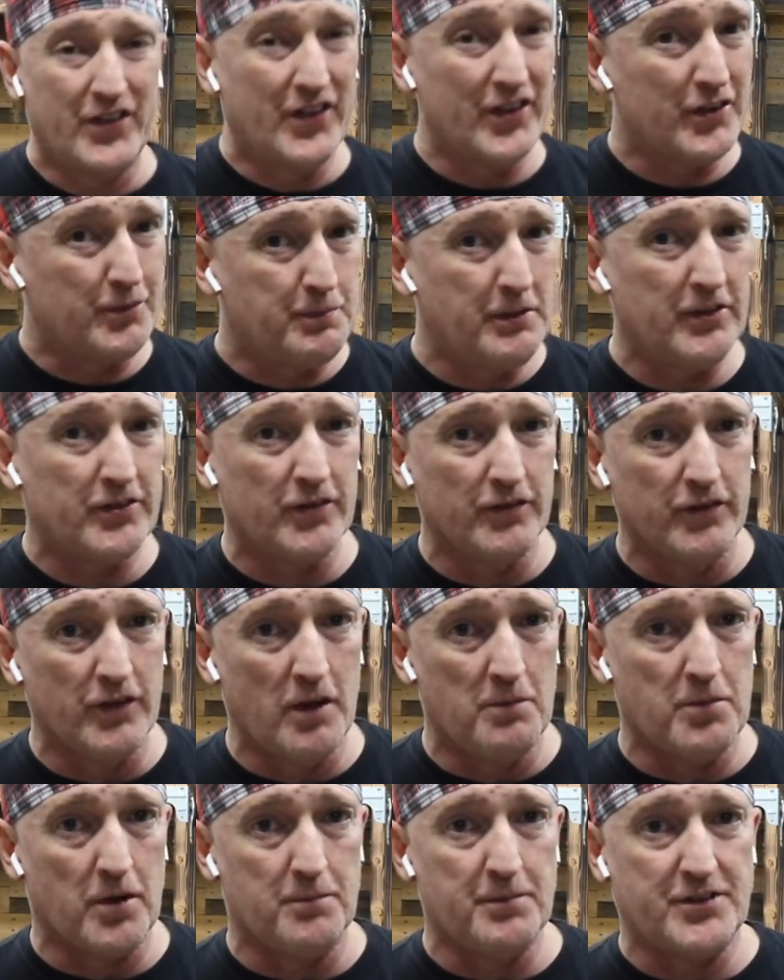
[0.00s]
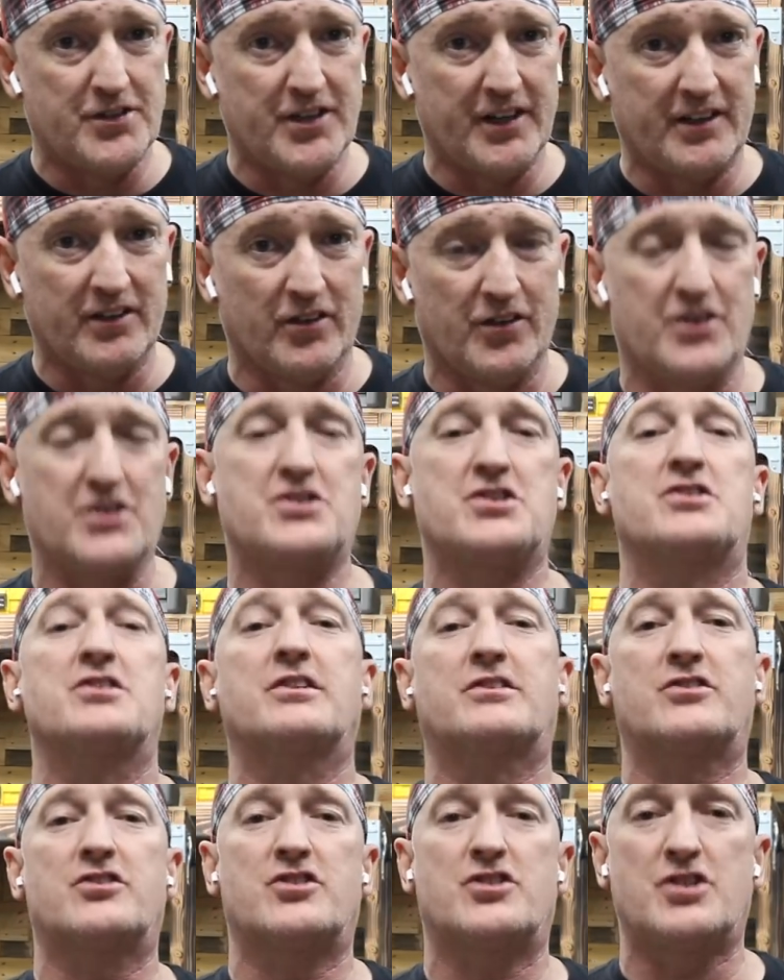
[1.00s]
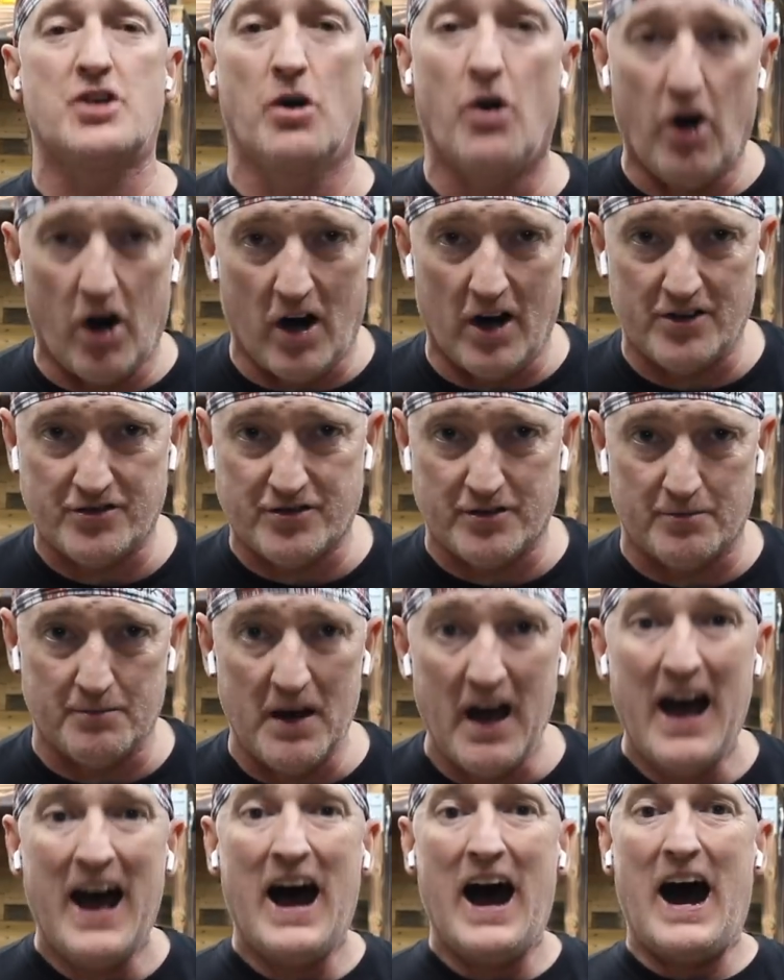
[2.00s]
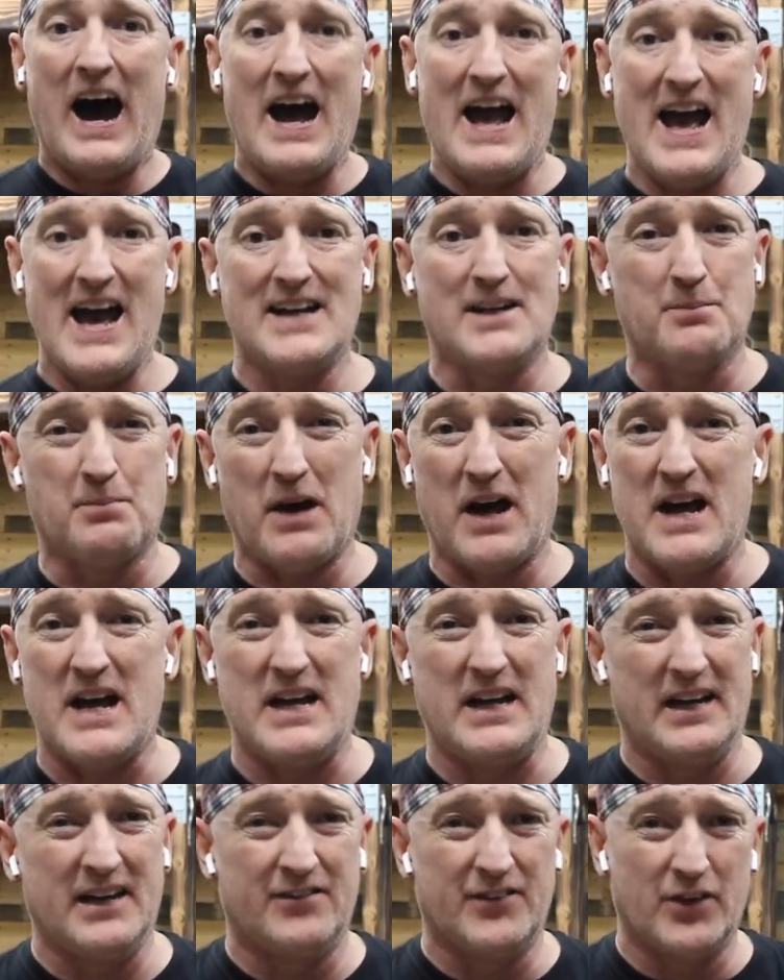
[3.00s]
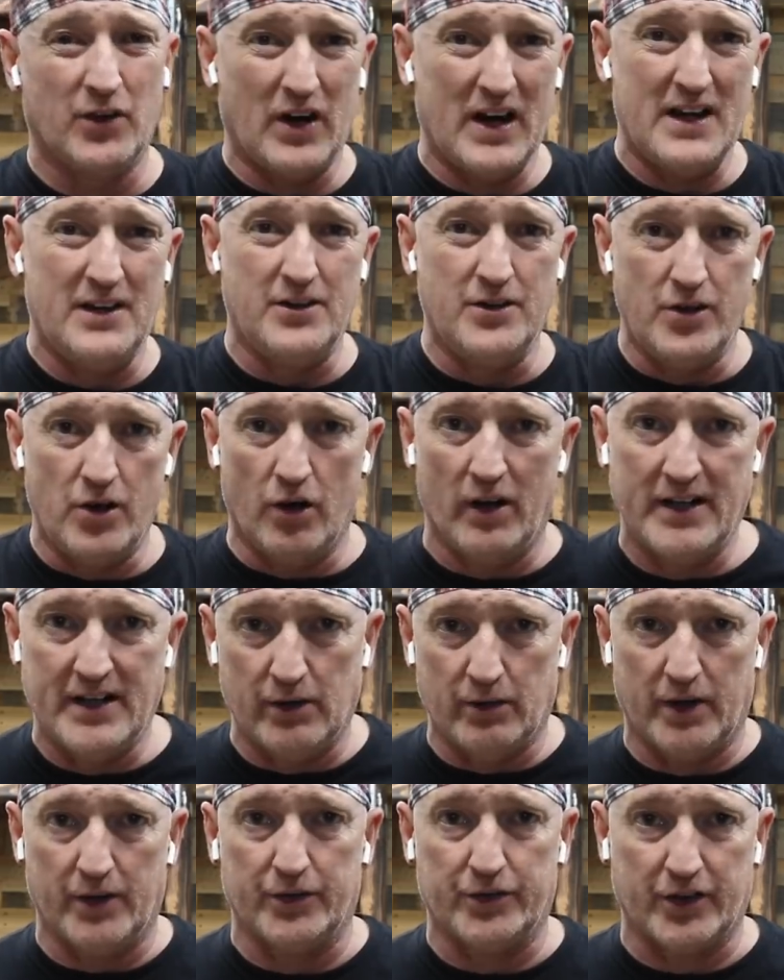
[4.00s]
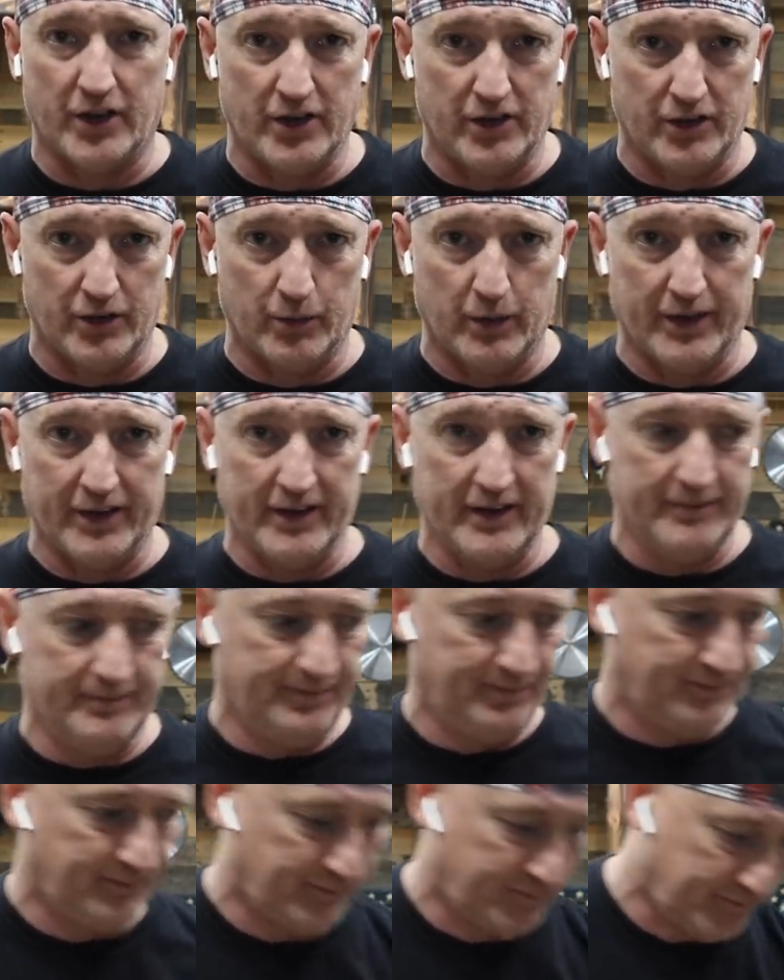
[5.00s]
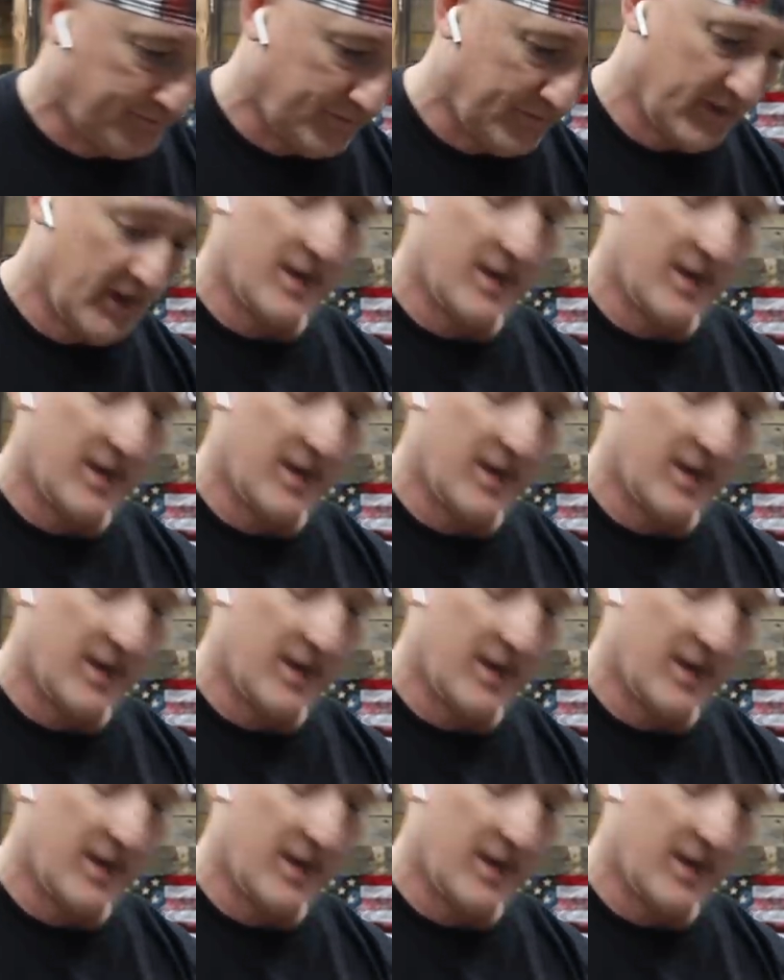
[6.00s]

this piece of lumber in particular that just looks so awesome, I had to buy it even though I had no idea what I was going to do with it.